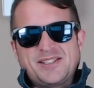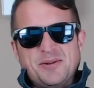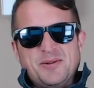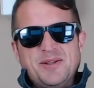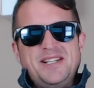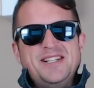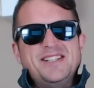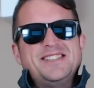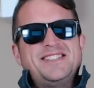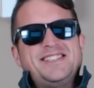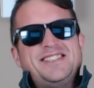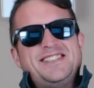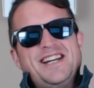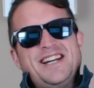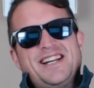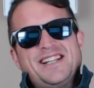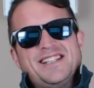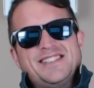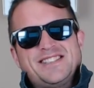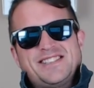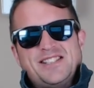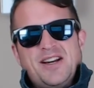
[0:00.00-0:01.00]
when you're sick,
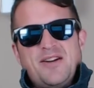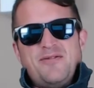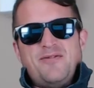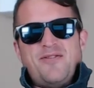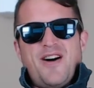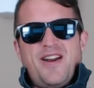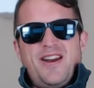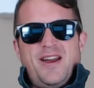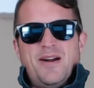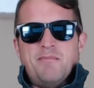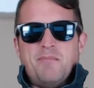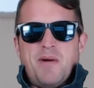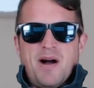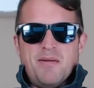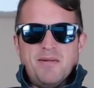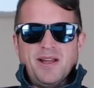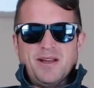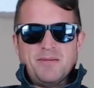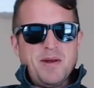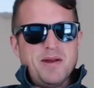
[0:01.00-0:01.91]
it's so funny in public.